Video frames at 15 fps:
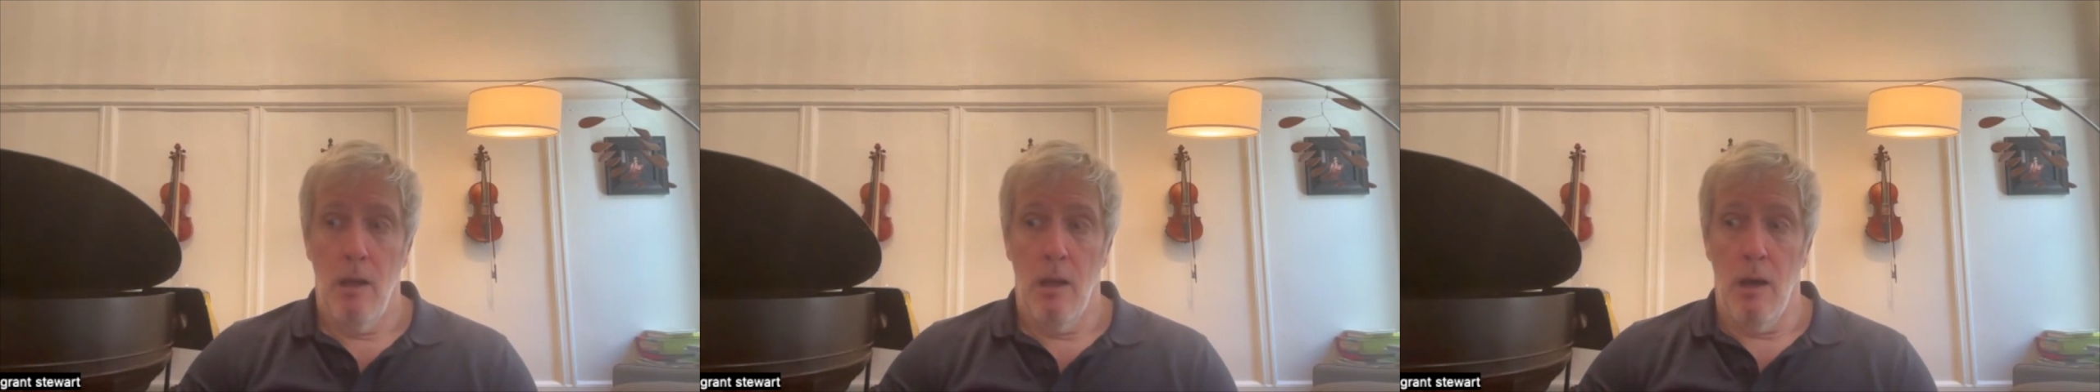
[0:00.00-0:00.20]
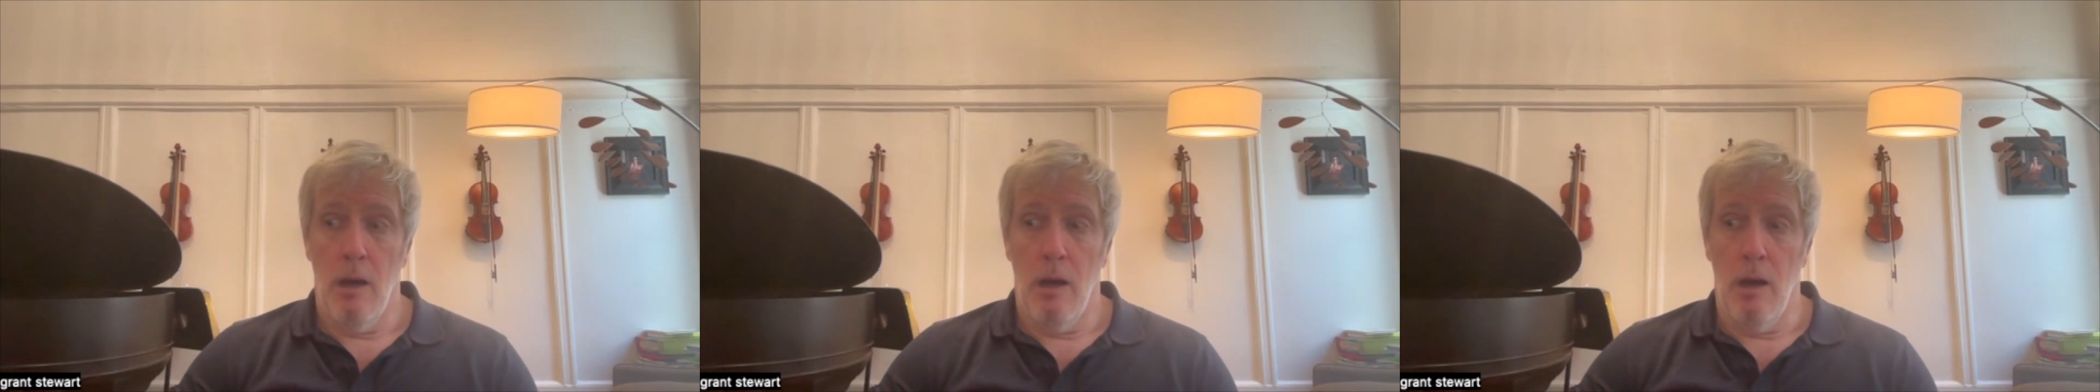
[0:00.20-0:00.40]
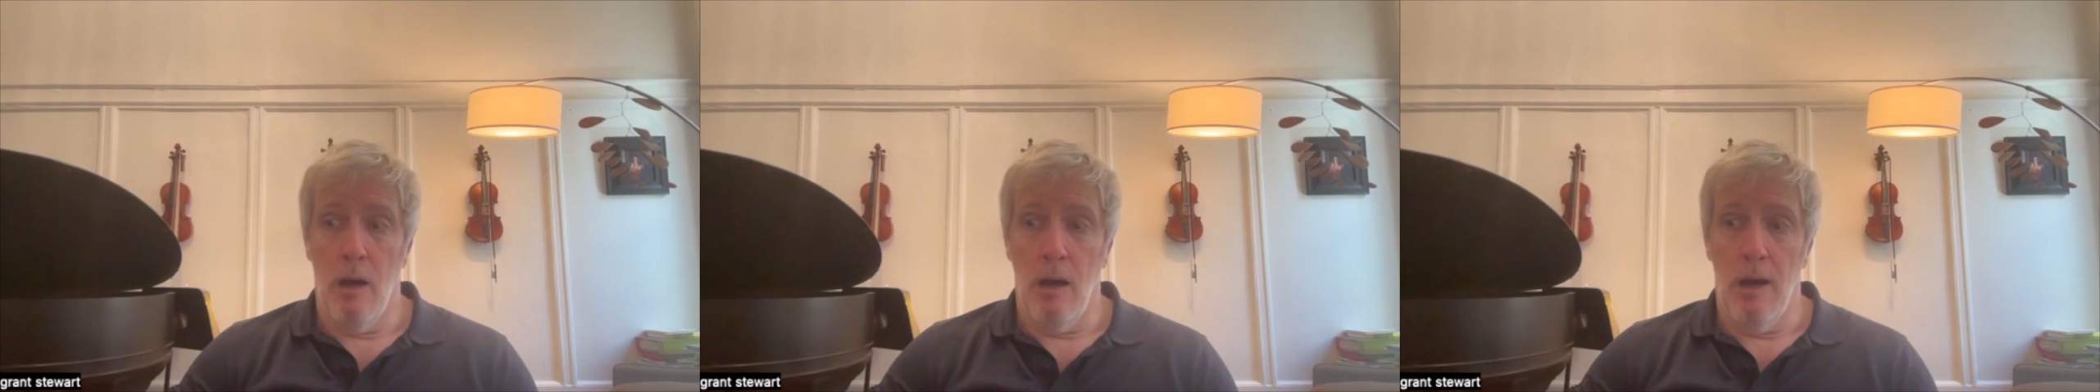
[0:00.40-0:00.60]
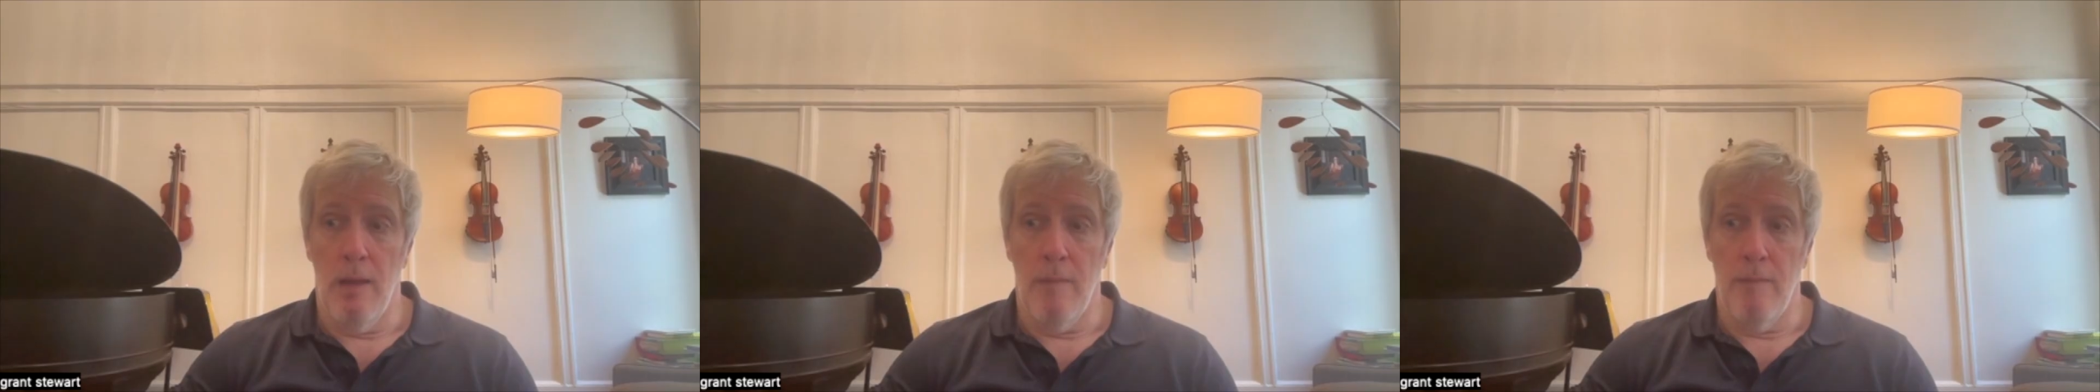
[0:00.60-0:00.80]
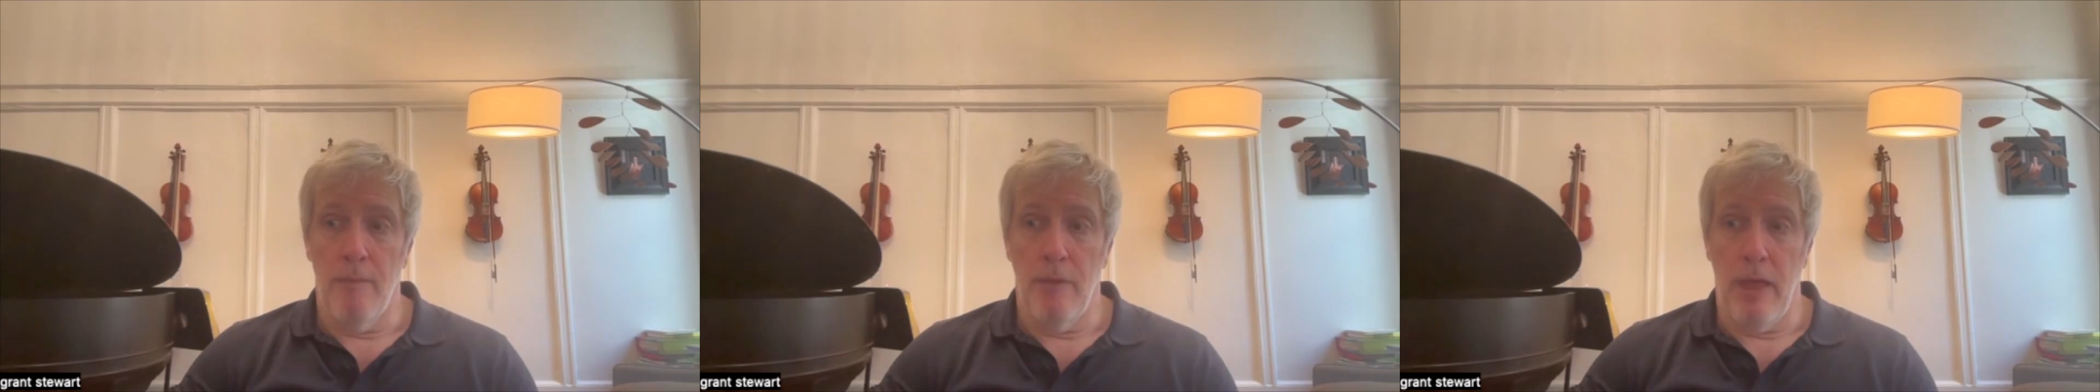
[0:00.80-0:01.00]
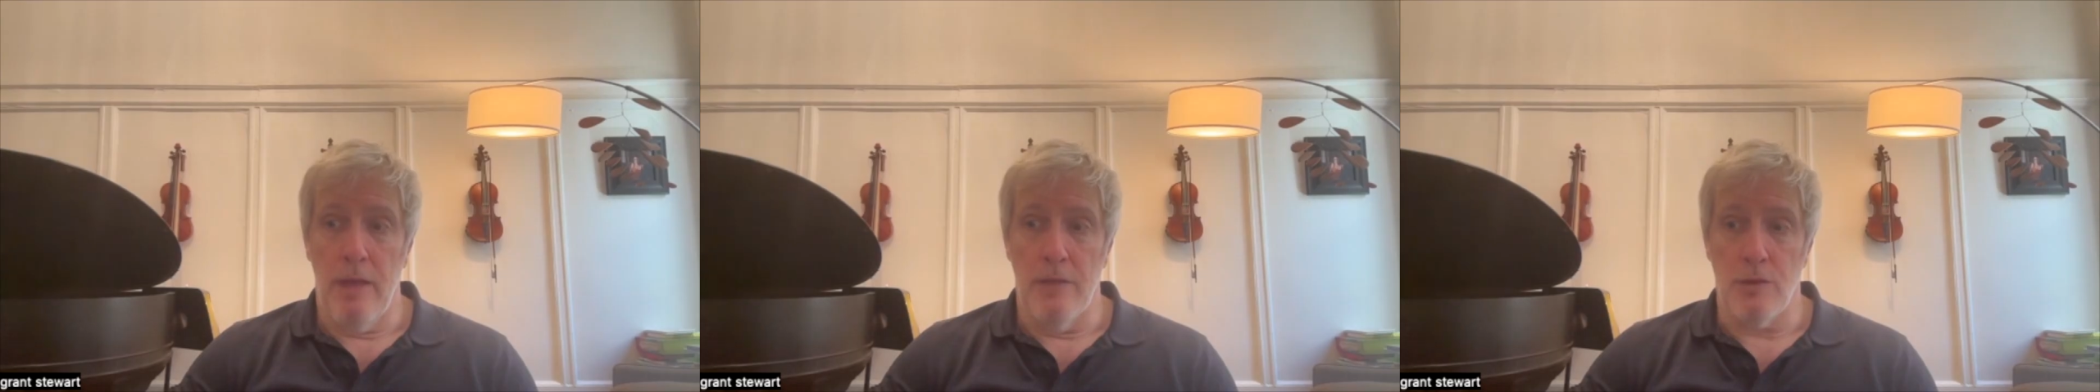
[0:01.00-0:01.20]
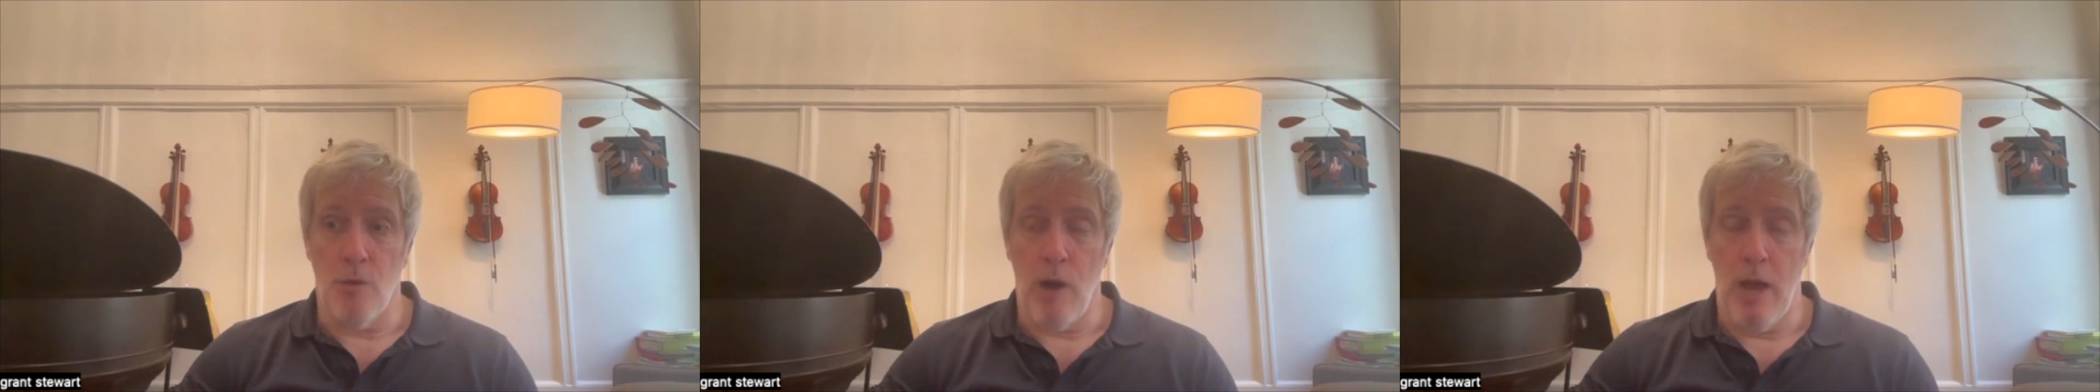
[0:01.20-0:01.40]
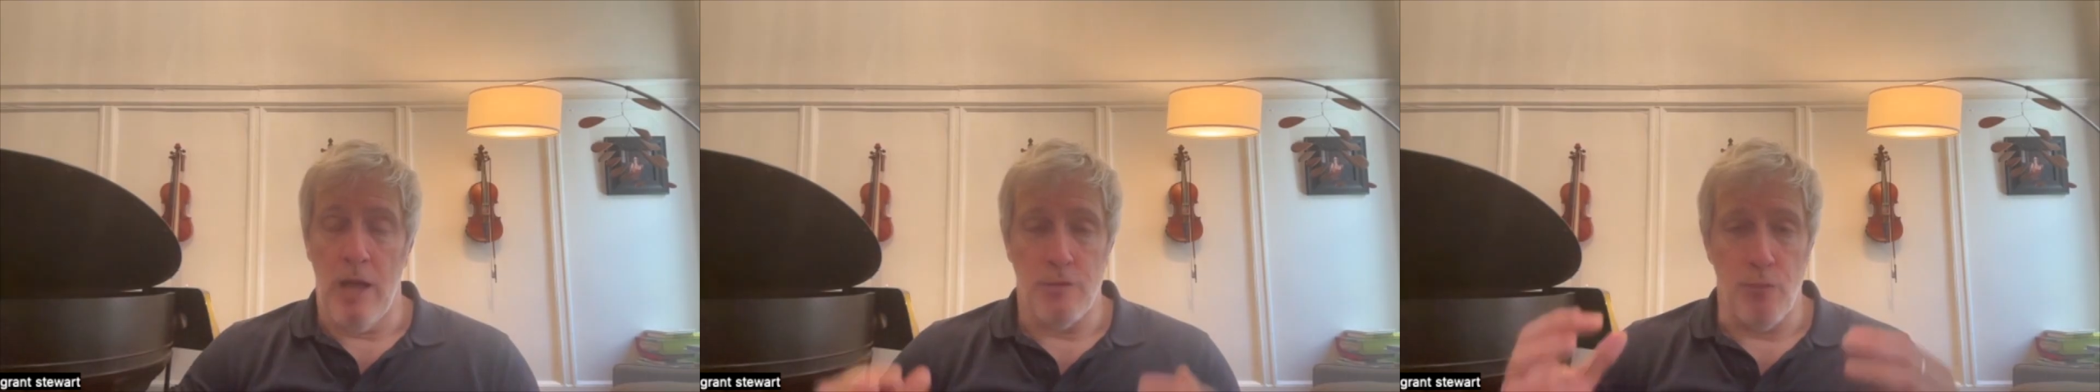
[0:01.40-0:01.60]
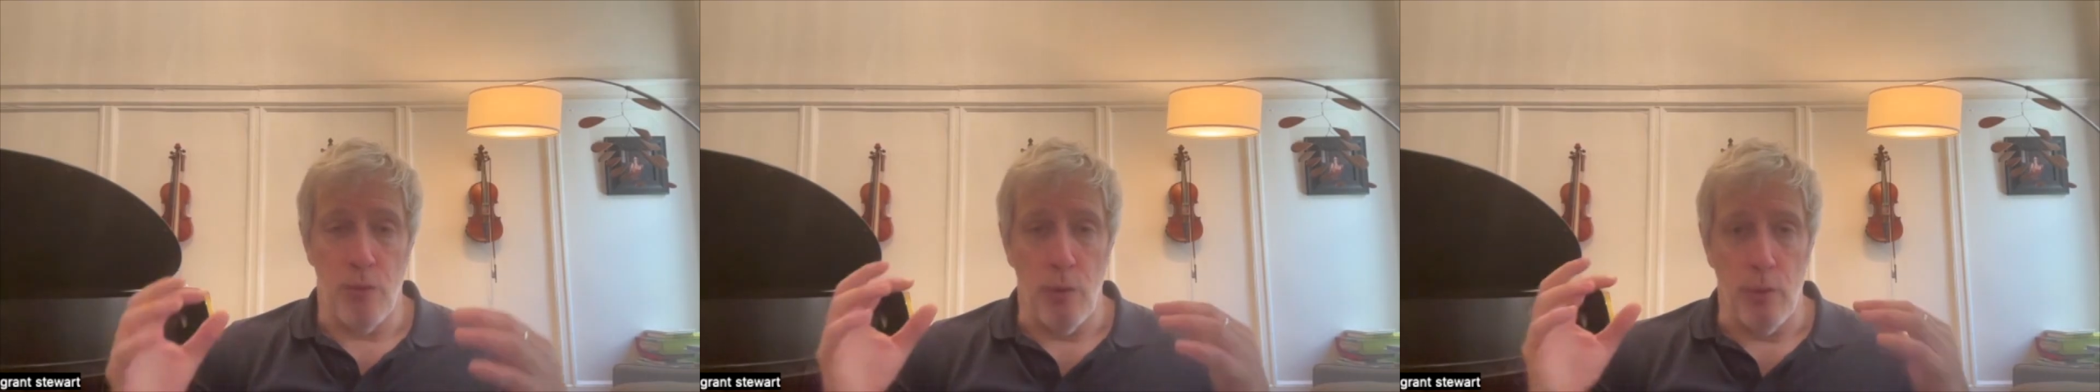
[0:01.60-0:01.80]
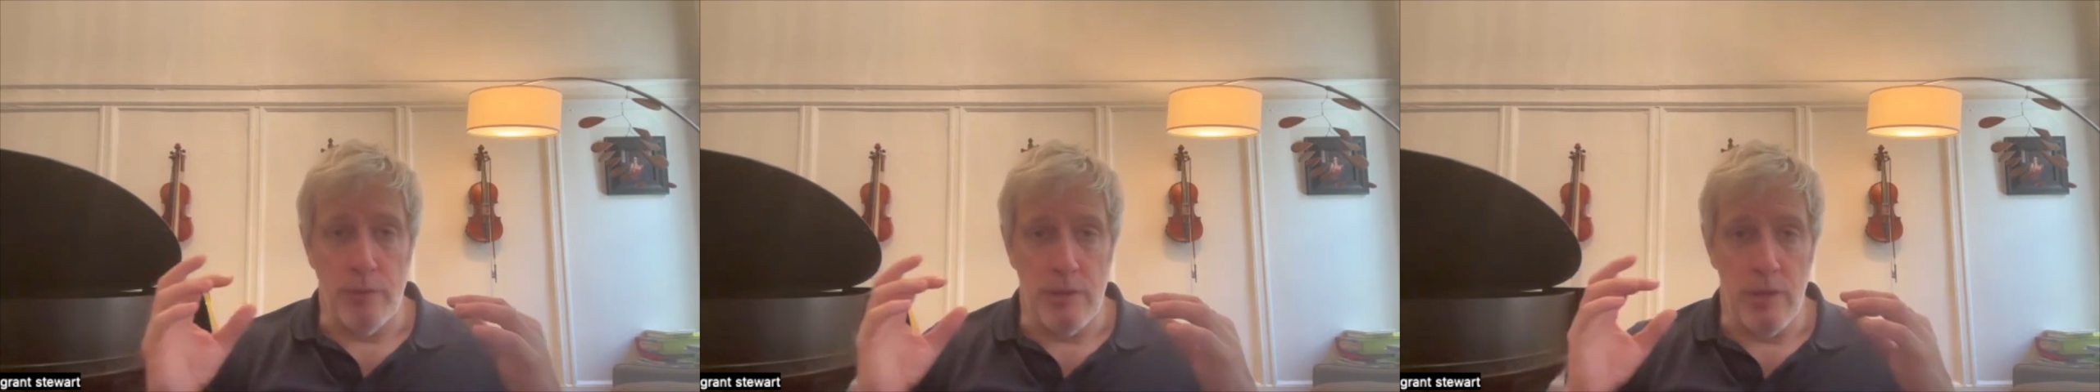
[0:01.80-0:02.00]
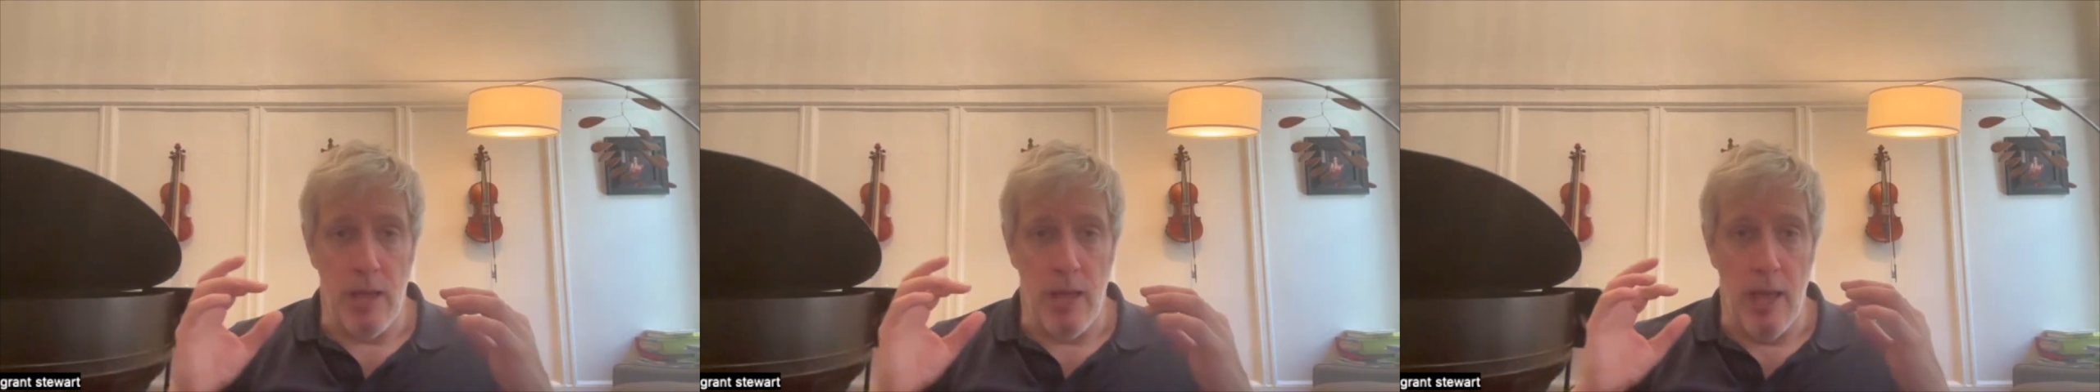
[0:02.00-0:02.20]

as grassroots